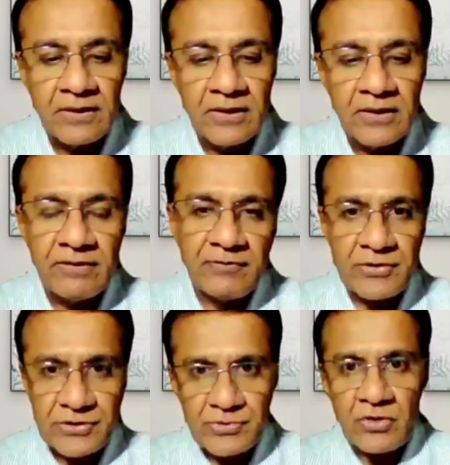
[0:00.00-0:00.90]
well, of course,
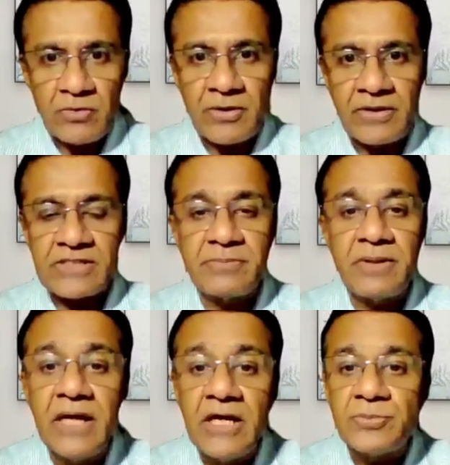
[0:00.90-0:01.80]
it was all about customer
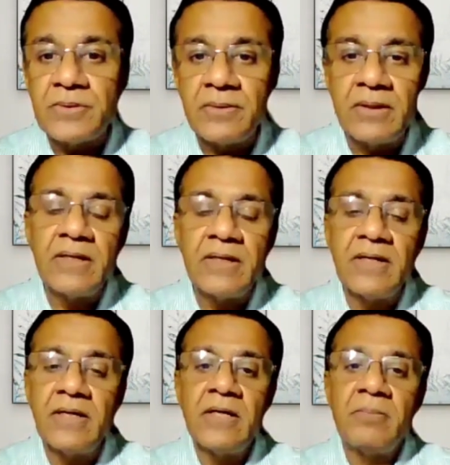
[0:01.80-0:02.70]
engagement,
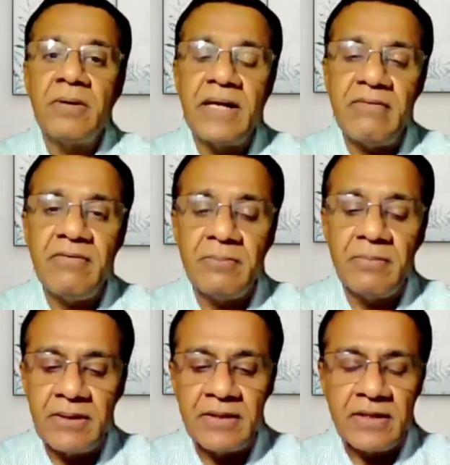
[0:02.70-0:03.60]
but
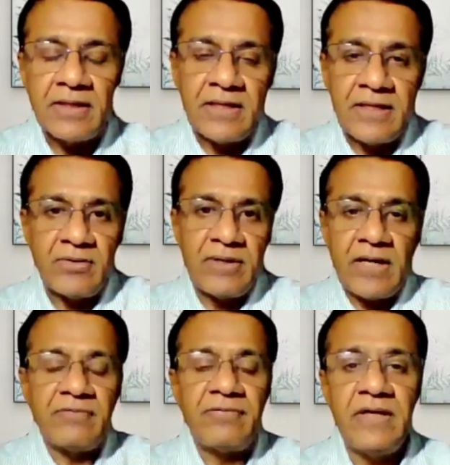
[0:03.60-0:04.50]
the kind
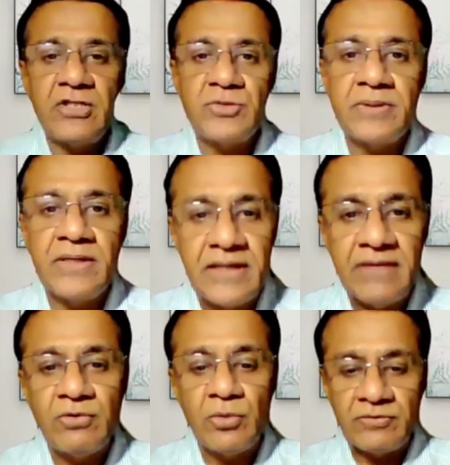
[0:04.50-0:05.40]
of engagement that they were
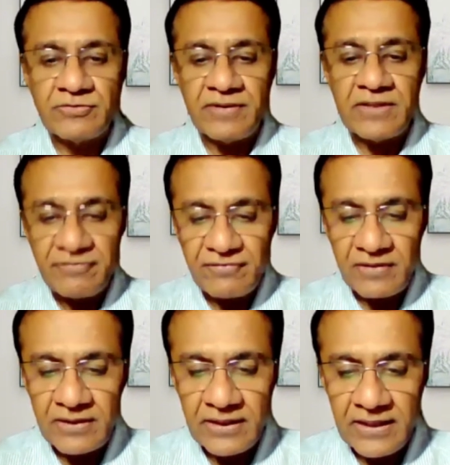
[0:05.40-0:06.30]
doing was very different,
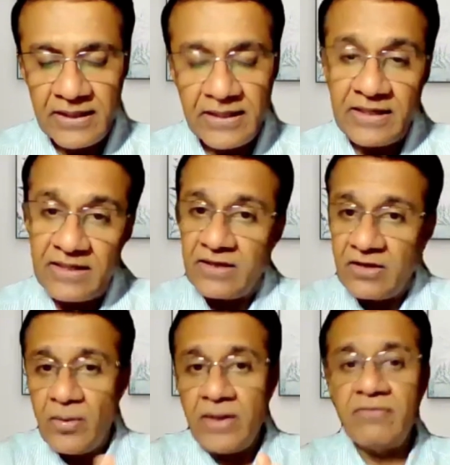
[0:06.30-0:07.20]
and it
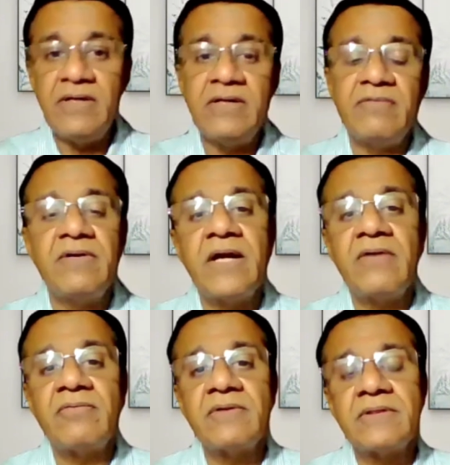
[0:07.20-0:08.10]
required a very different kind
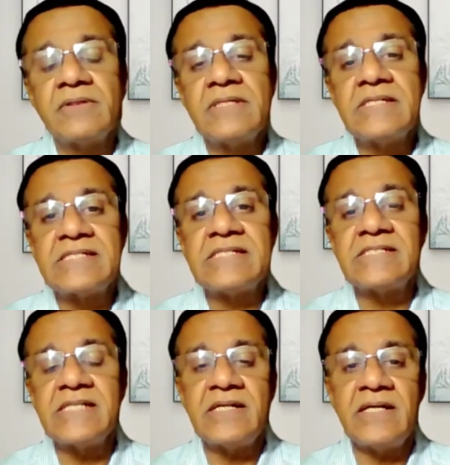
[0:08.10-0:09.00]
of a skill
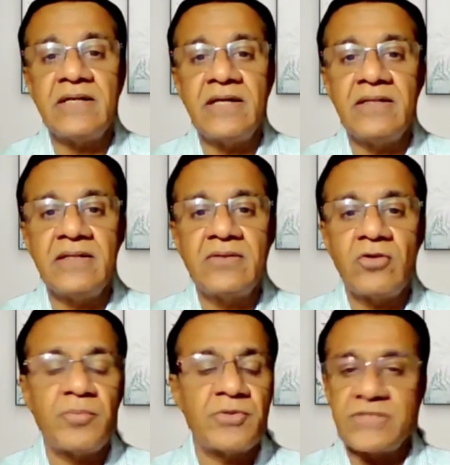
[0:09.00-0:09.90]
set and
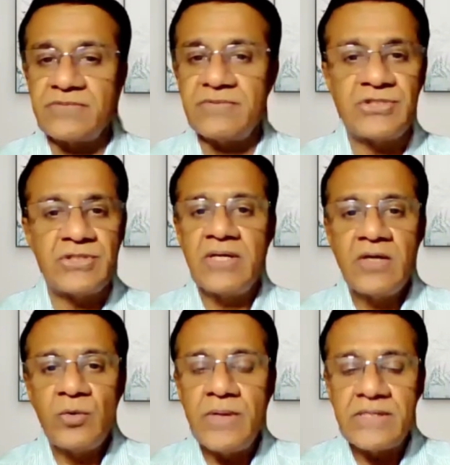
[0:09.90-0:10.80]
thought process, which
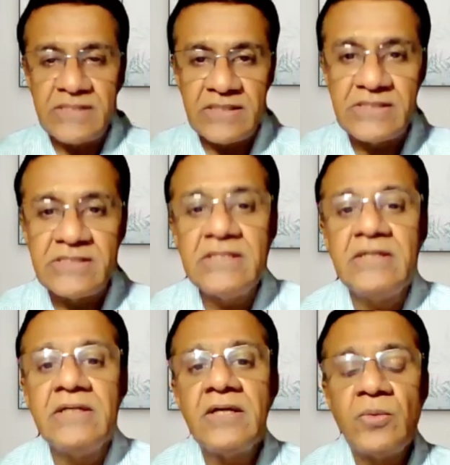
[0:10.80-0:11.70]
we as the agency
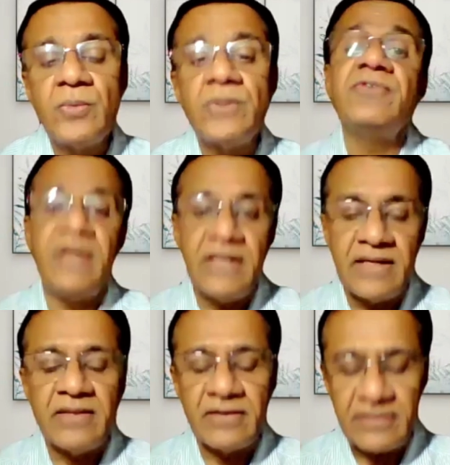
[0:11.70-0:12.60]
weren't ready at
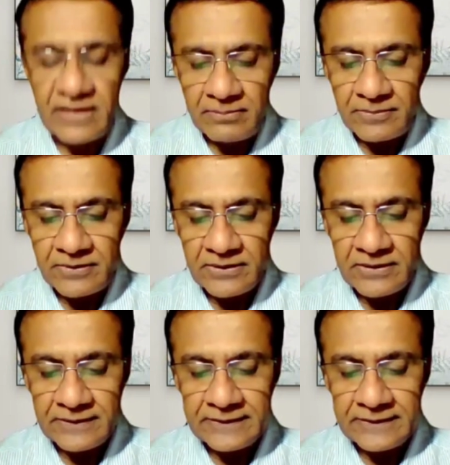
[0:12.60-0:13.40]
that time. Yeah.